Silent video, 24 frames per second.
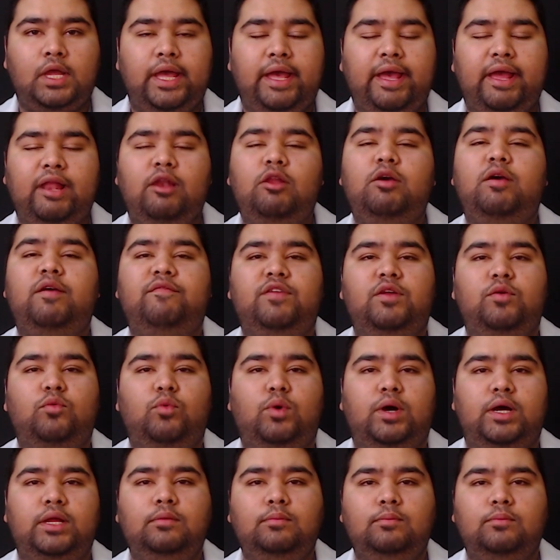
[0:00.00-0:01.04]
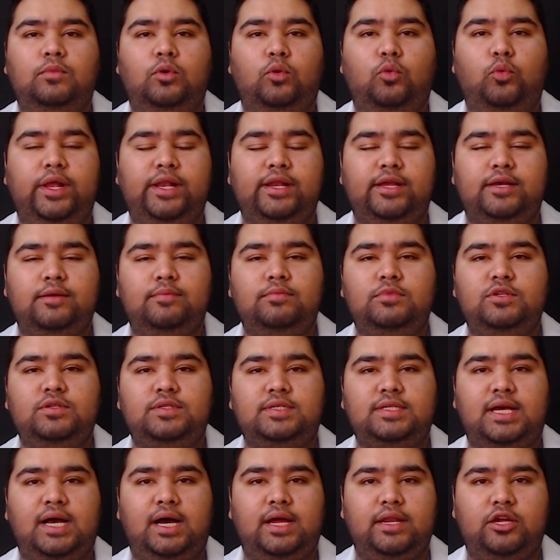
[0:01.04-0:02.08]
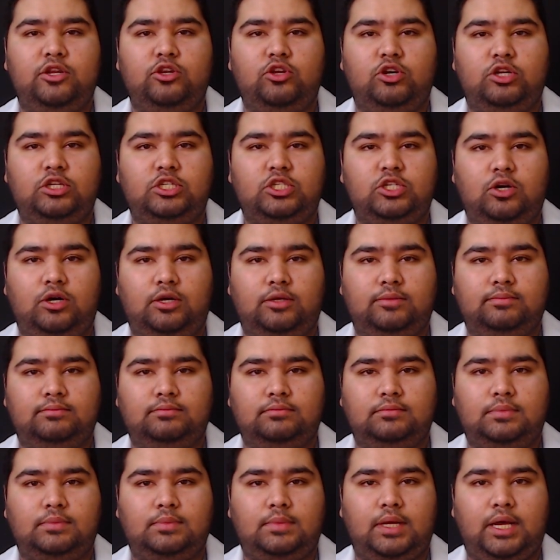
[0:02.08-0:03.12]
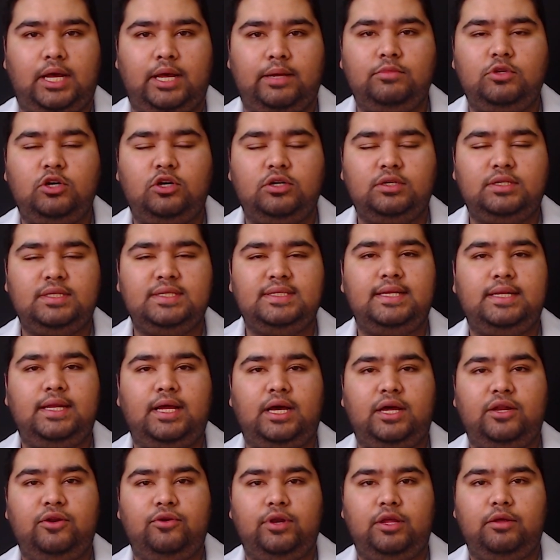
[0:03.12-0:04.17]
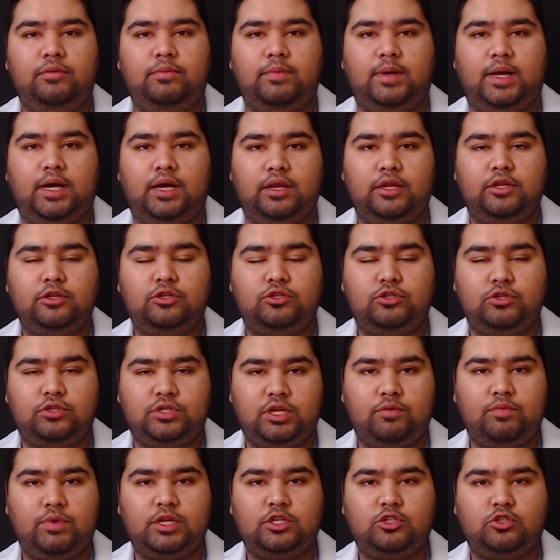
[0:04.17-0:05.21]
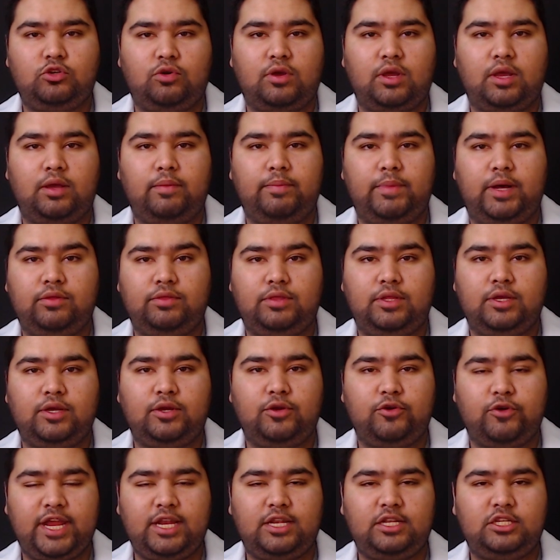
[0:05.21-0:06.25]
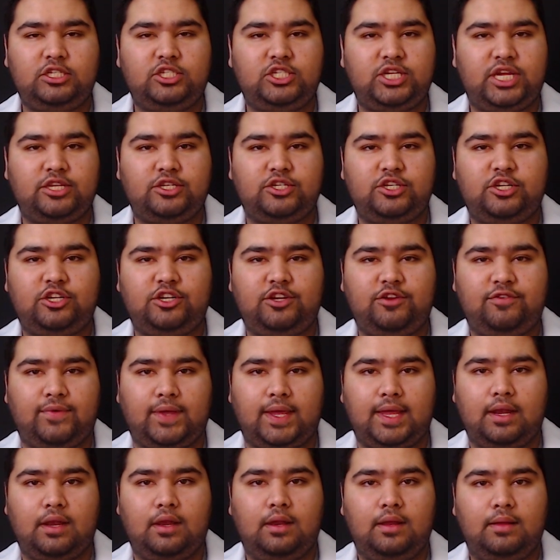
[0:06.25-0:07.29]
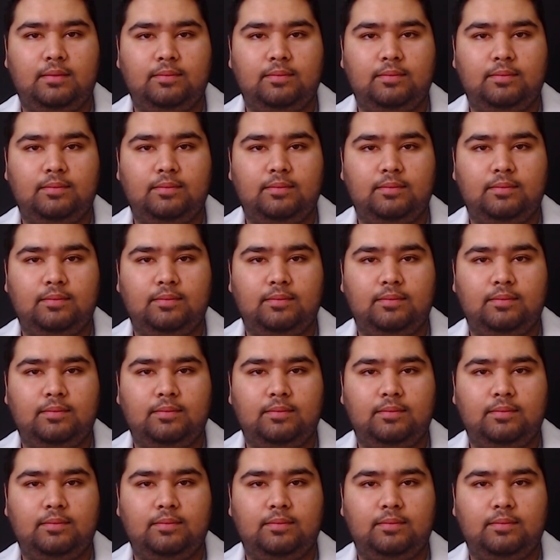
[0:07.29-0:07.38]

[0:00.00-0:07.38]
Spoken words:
Hello everyone, welcome to sqadia.com. I'm Dr. Sannan Rehman, and today we're talking about the great gender reveal.